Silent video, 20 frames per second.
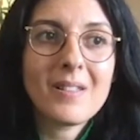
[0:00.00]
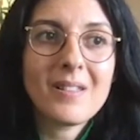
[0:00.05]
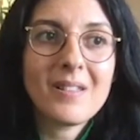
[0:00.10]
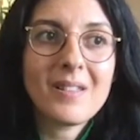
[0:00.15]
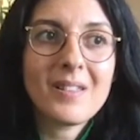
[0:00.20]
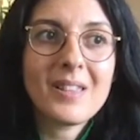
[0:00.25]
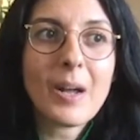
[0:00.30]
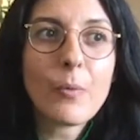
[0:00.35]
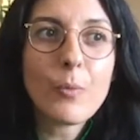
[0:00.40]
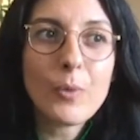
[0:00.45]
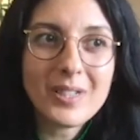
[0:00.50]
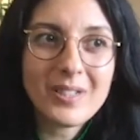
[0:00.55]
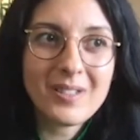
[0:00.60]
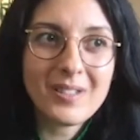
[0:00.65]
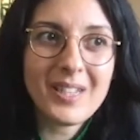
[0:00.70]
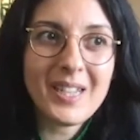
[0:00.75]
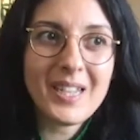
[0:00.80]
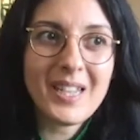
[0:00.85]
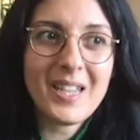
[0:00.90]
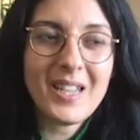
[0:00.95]
that we
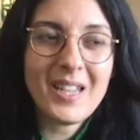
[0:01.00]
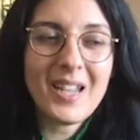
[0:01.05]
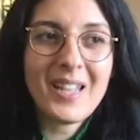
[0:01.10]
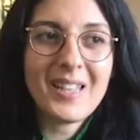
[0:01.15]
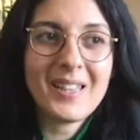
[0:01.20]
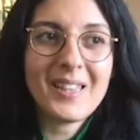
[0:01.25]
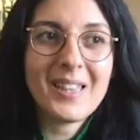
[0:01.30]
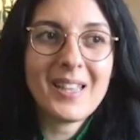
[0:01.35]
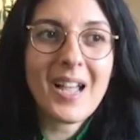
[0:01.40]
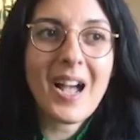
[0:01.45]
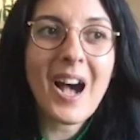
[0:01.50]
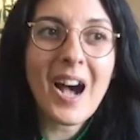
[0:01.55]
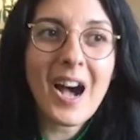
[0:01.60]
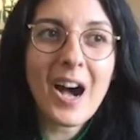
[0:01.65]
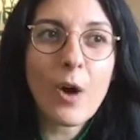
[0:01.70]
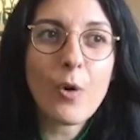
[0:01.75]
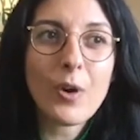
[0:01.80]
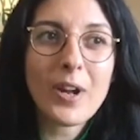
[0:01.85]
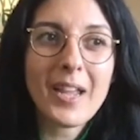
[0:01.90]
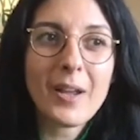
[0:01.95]
see, and
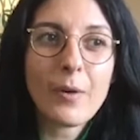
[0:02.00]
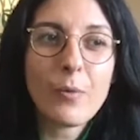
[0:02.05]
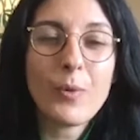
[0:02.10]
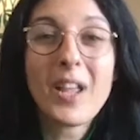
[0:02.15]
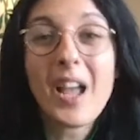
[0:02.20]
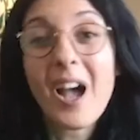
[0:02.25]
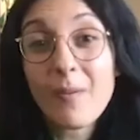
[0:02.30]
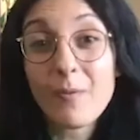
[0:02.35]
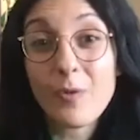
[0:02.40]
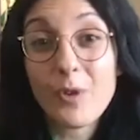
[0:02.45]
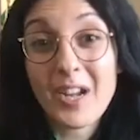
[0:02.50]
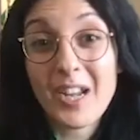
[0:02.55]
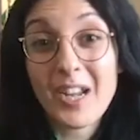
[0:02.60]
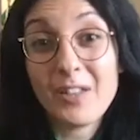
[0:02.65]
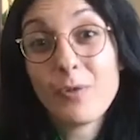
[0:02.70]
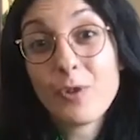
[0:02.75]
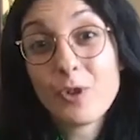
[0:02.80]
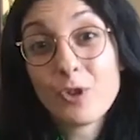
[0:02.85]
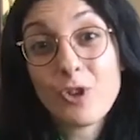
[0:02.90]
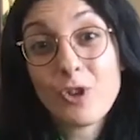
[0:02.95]
how can we
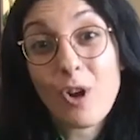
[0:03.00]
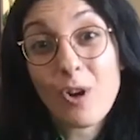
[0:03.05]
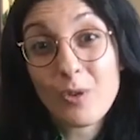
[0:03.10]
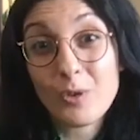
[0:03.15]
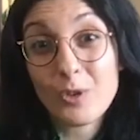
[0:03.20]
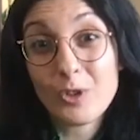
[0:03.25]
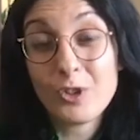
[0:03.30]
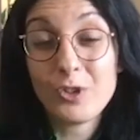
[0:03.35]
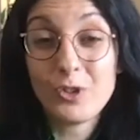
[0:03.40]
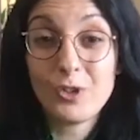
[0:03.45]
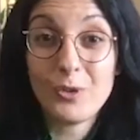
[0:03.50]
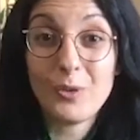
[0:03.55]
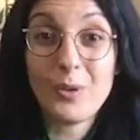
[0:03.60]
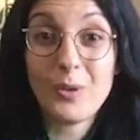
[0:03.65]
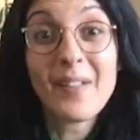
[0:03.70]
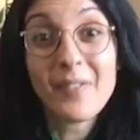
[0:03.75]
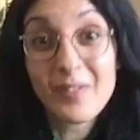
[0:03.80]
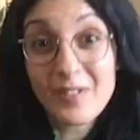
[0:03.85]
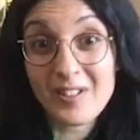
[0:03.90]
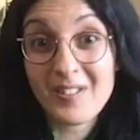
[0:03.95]
advocate for donors to
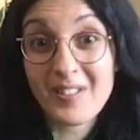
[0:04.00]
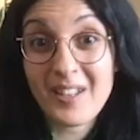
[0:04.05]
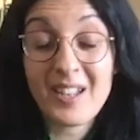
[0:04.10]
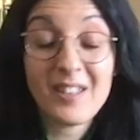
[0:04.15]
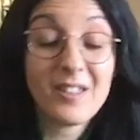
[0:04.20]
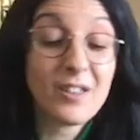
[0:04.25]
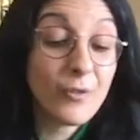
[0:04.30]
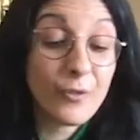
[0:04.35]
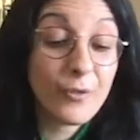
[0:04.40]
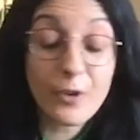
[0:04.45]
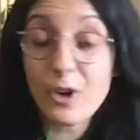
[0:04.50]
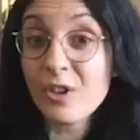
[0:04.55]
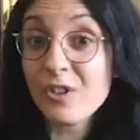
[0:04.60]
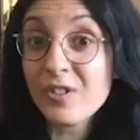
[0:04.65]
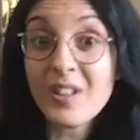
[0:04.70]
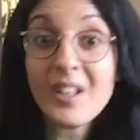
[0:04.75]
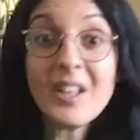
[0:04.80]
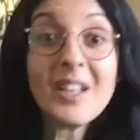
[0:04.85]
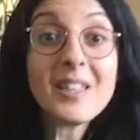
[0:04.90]
understand, first,